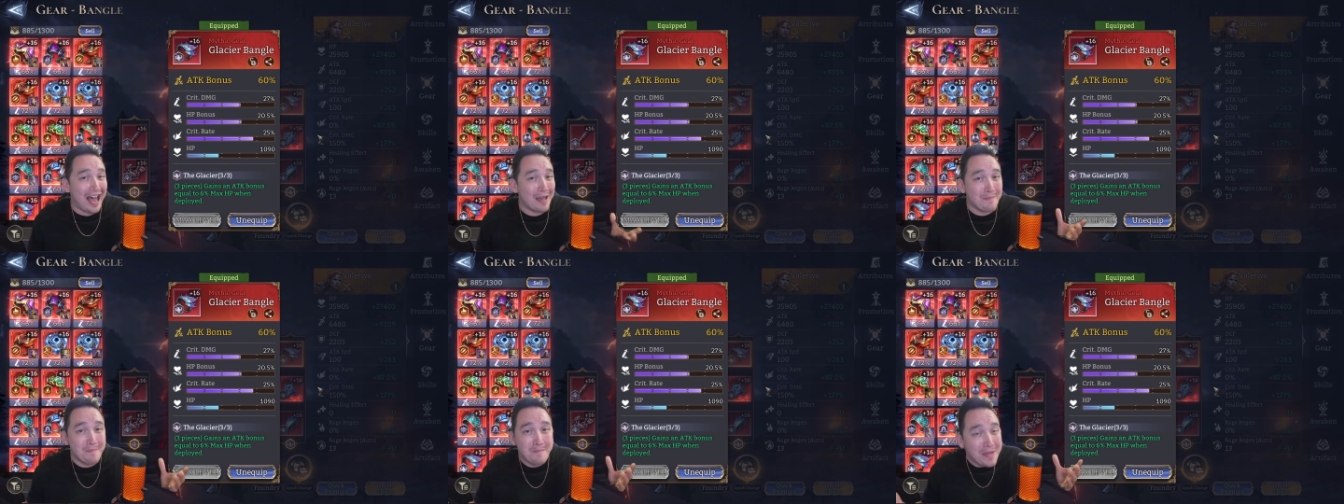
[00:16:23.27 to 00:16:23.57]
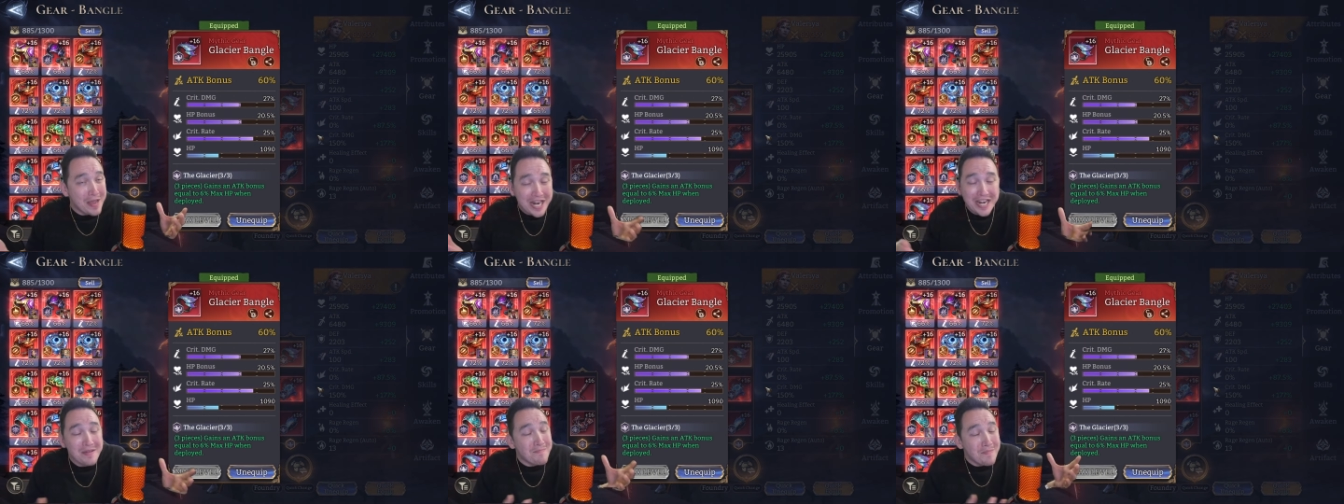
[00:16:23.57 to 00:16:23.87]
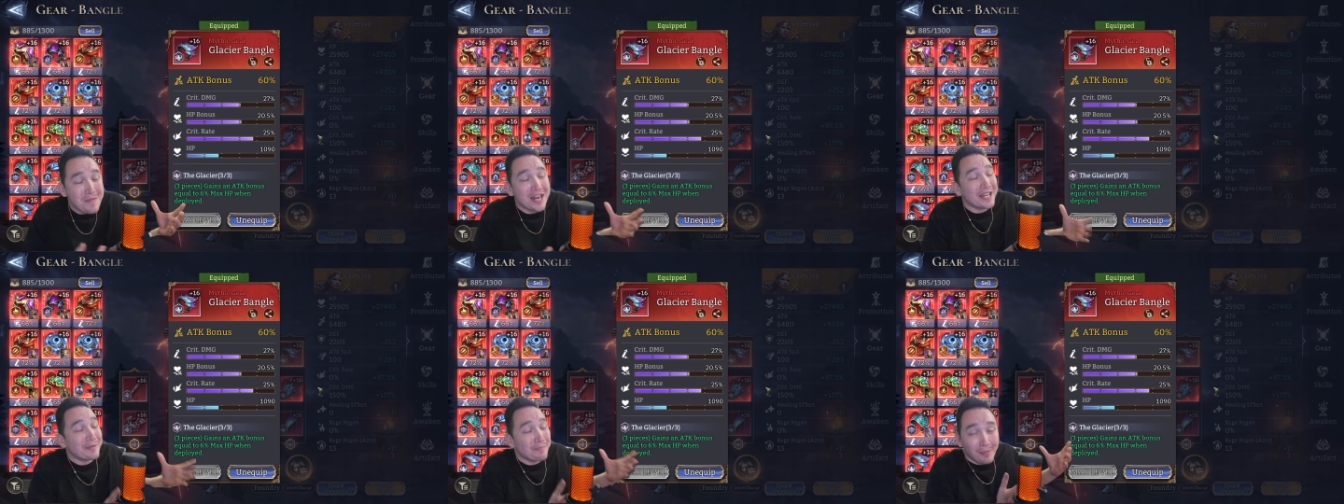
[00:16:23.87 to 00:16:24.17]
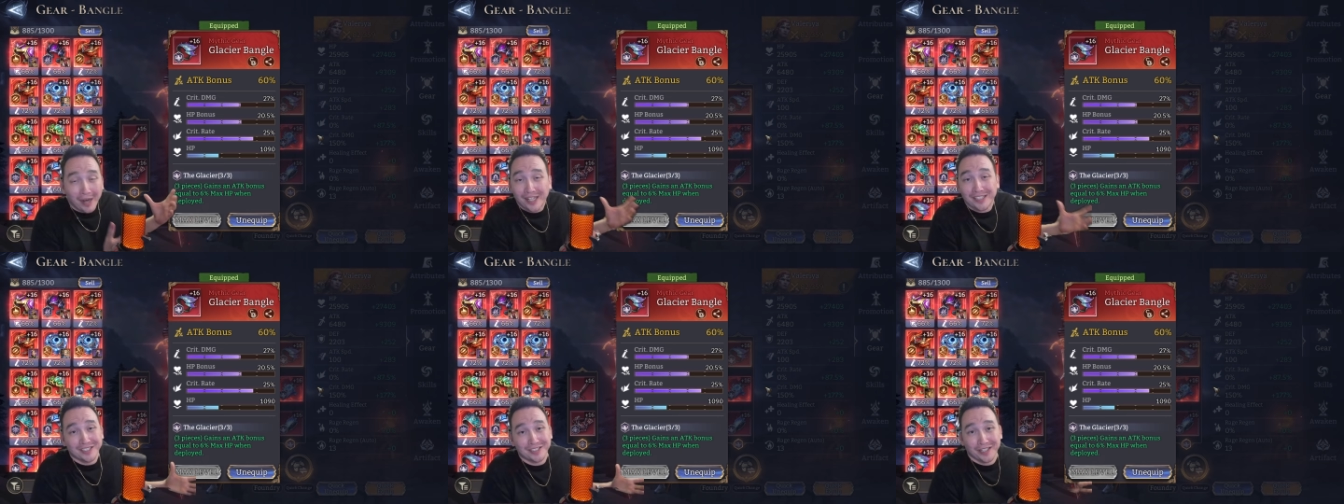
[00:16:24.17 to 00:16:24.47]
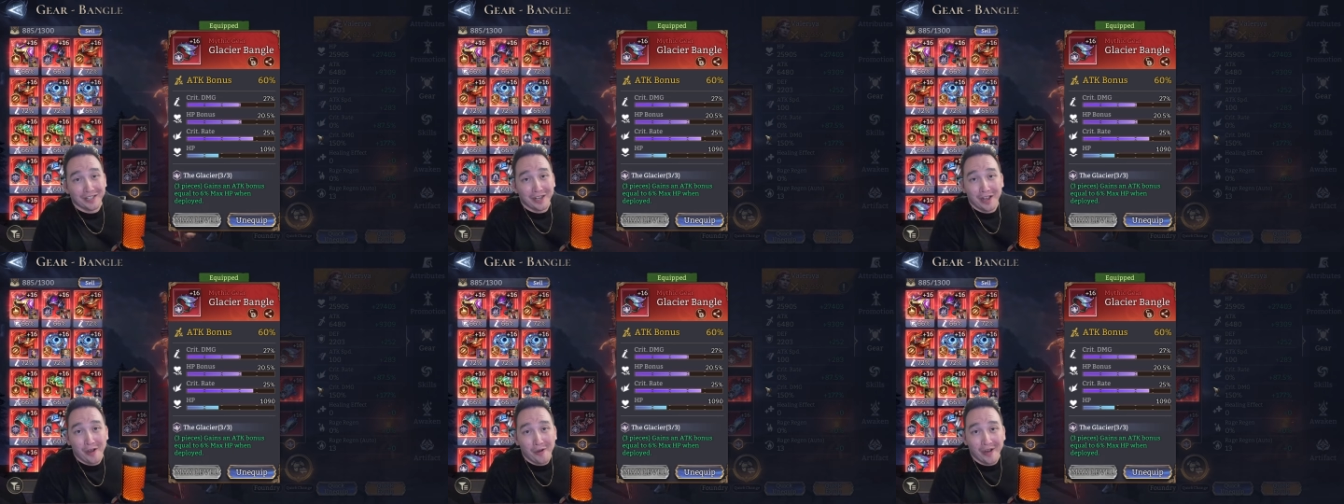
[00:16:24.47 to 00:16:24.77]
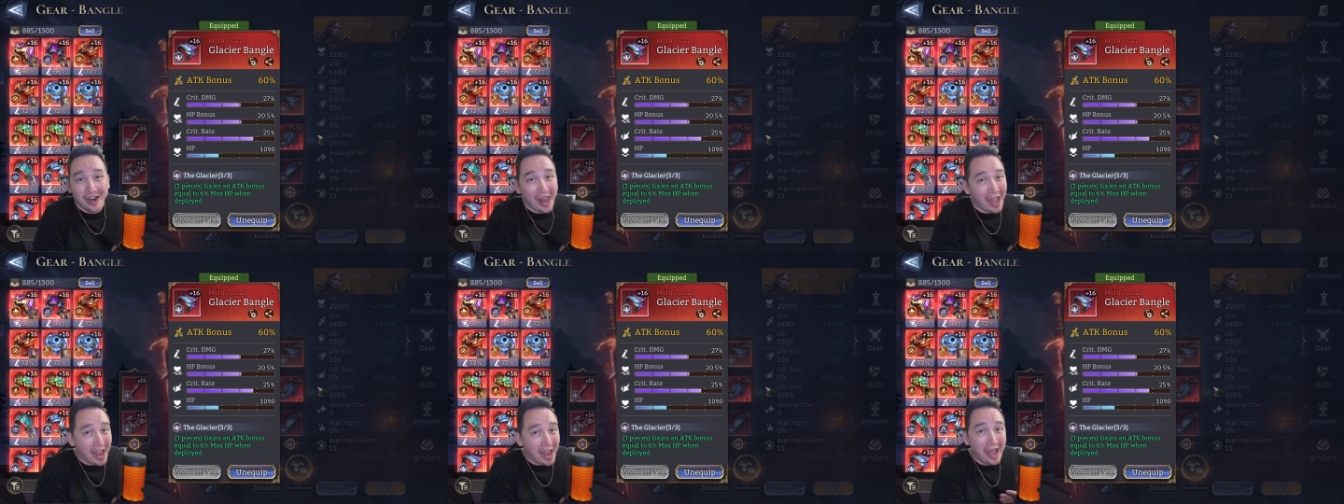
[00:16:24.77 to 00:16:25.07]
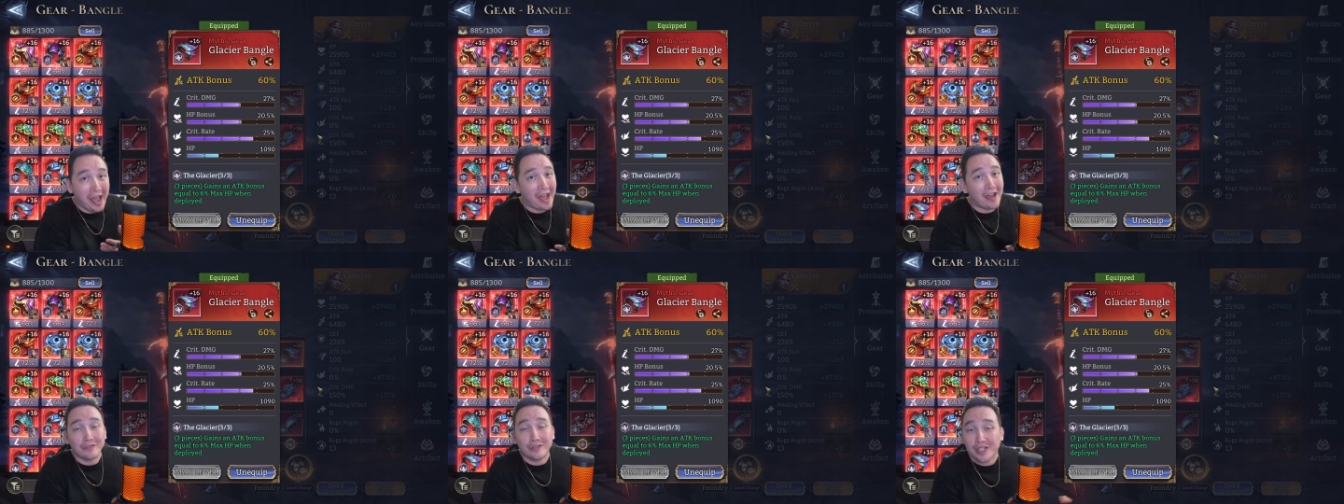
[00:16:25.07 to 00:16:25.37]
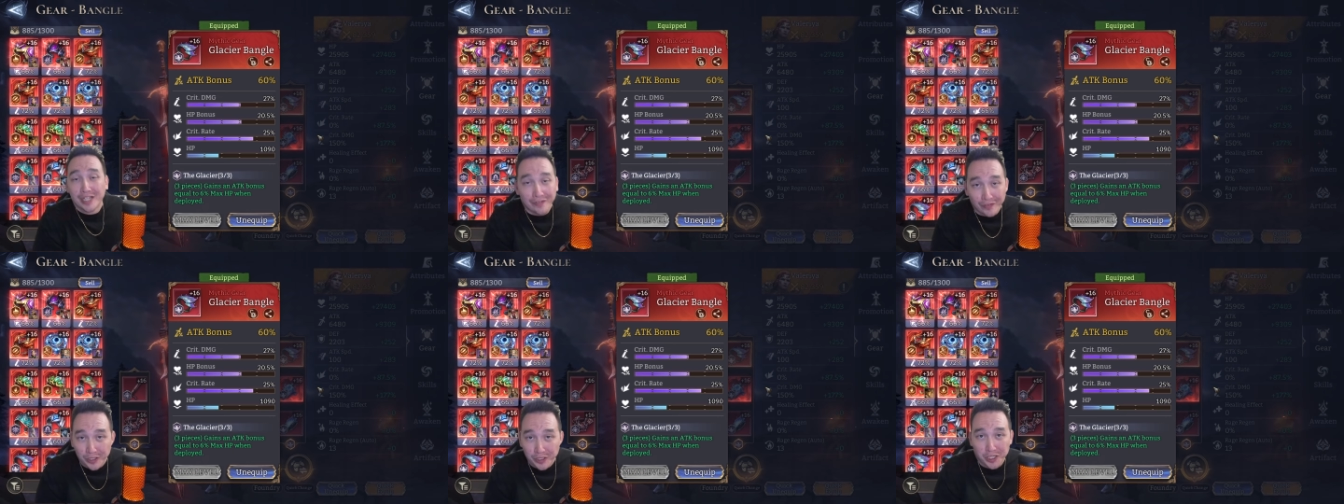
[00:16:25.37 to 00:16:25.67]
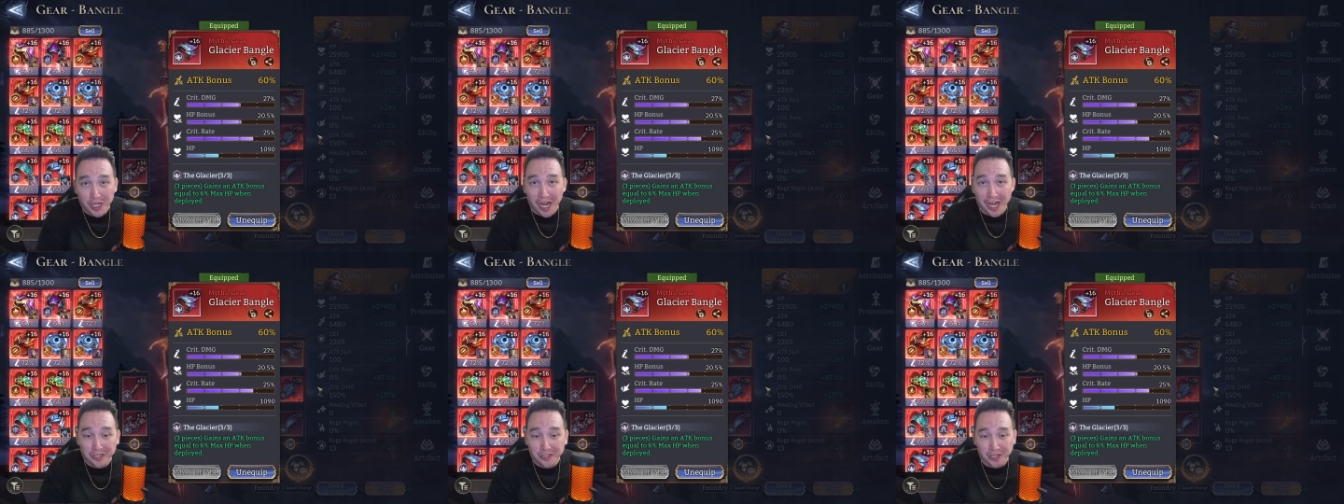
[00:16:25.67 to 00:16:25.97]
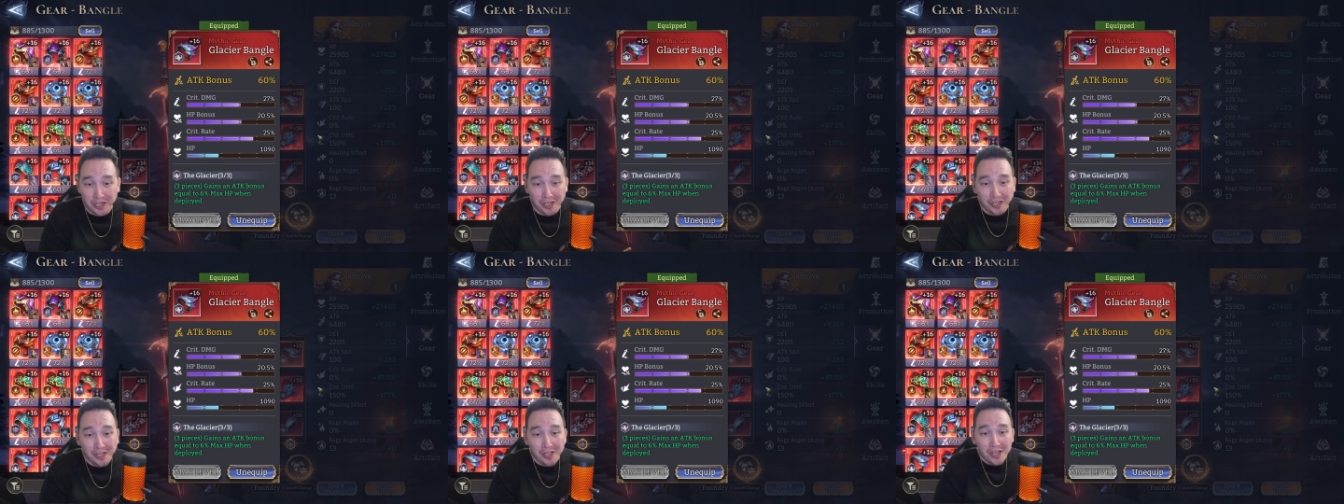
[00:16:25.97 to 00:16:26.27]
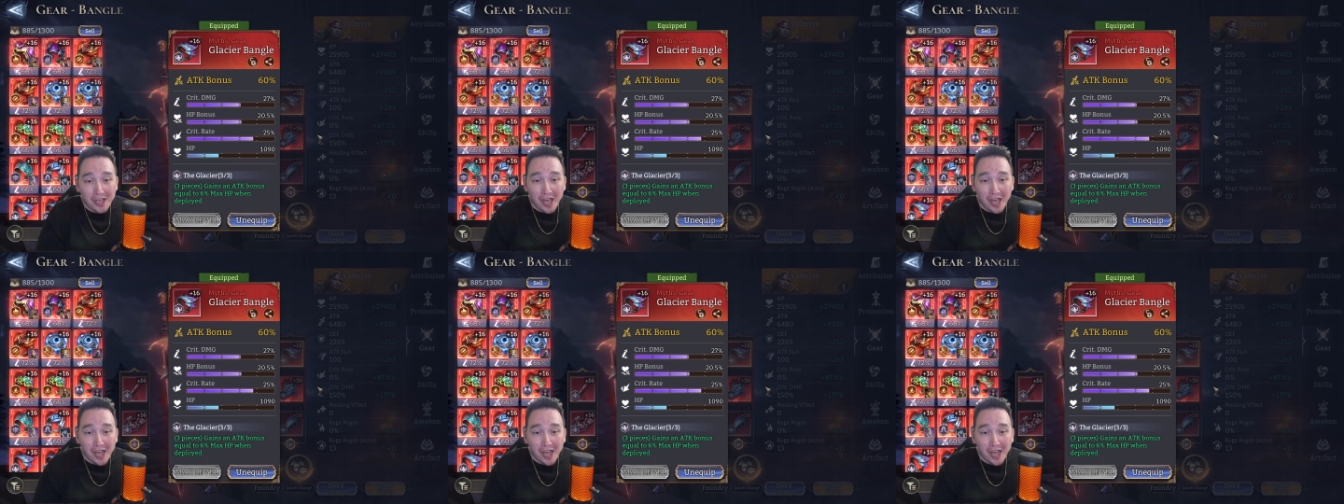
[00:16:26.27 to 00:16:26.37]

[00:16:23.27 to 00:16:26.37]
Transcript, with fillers: many, many months ago, and I haven't even changed it.